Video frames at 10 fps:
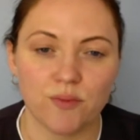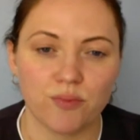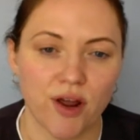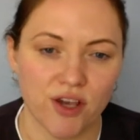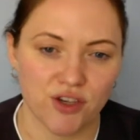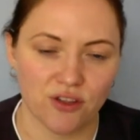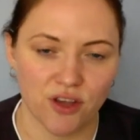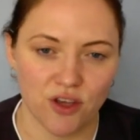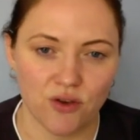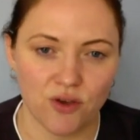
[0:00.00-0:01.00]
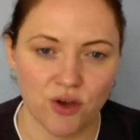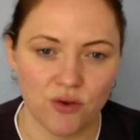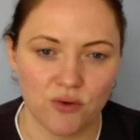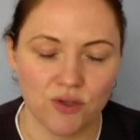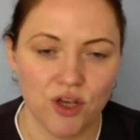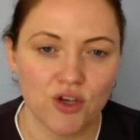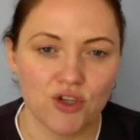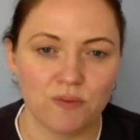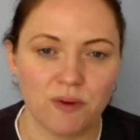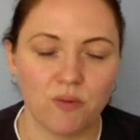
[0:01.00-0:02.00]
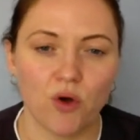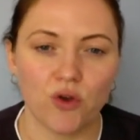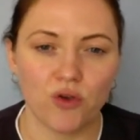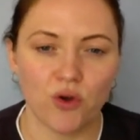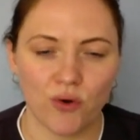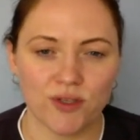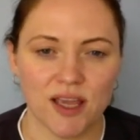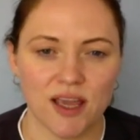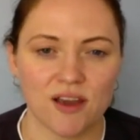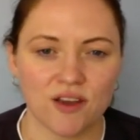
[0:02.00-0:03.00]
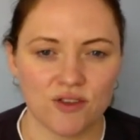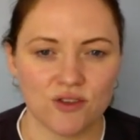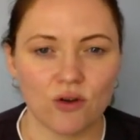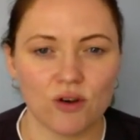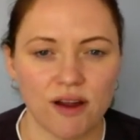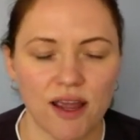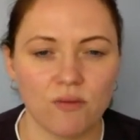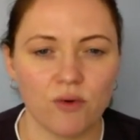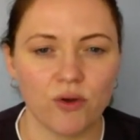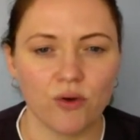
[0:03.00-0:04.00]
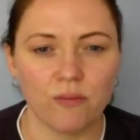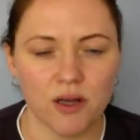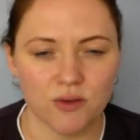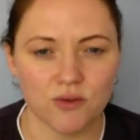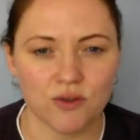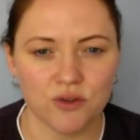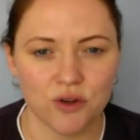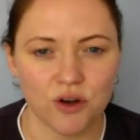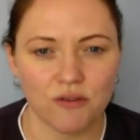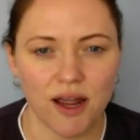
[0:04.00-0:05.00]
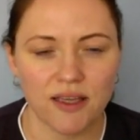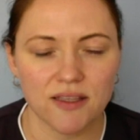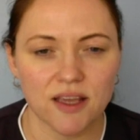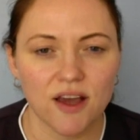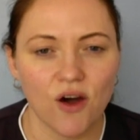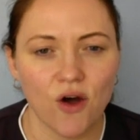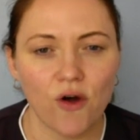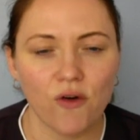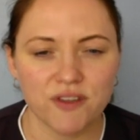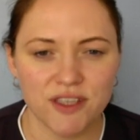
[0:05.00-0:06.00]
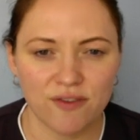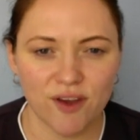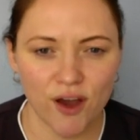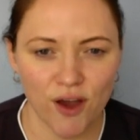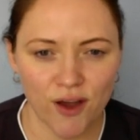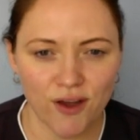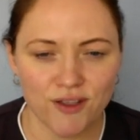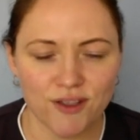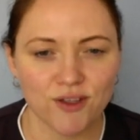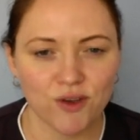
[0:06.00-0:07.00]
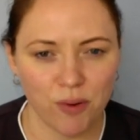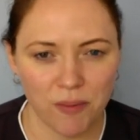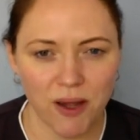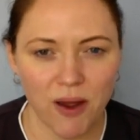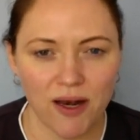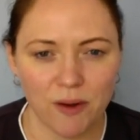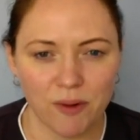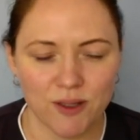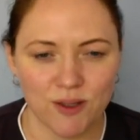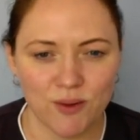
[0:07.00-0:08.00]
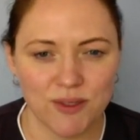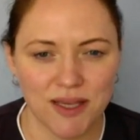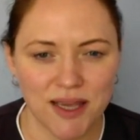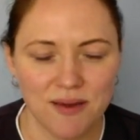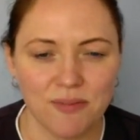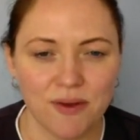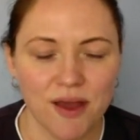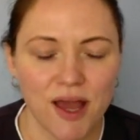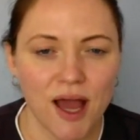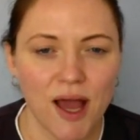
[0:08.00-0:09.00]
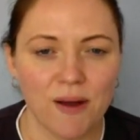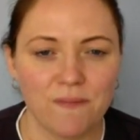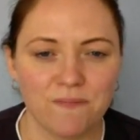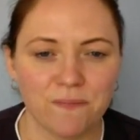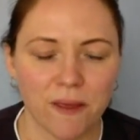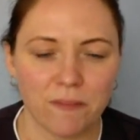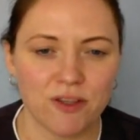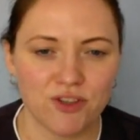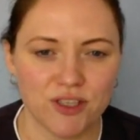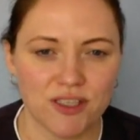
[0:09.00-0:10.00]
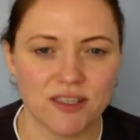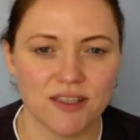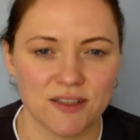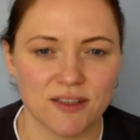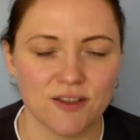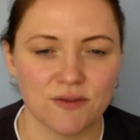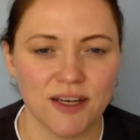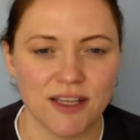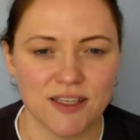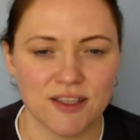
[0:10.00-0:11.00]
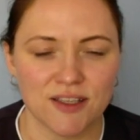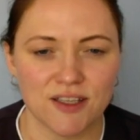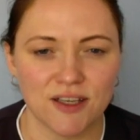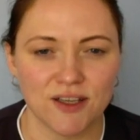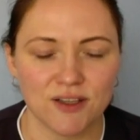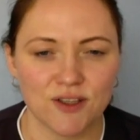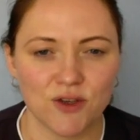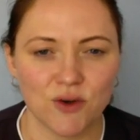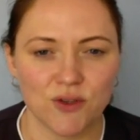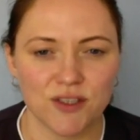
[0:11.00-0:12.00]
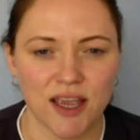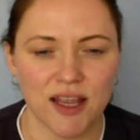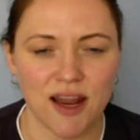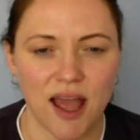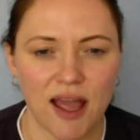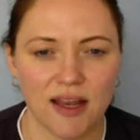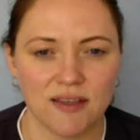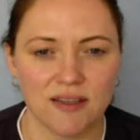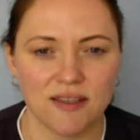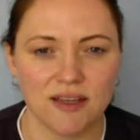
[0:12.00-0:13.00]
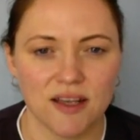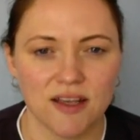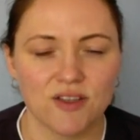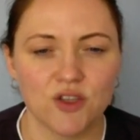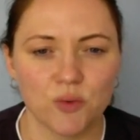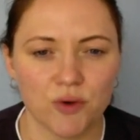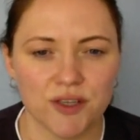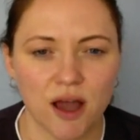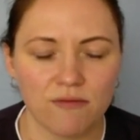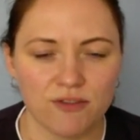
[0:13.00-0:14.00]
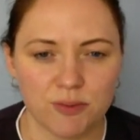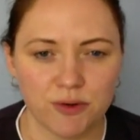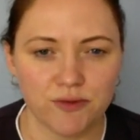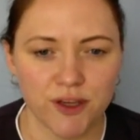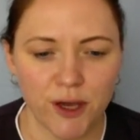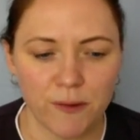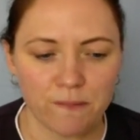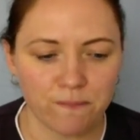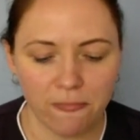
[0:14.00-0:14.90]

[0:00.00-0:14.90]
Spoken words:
the pressure that you use should be what your skin can tolerate and what your muscles can tolerate. Obviously, if it hurts, you're probably going a little bit too deep, but just sort of listen to your skin and do what's comfortable for you.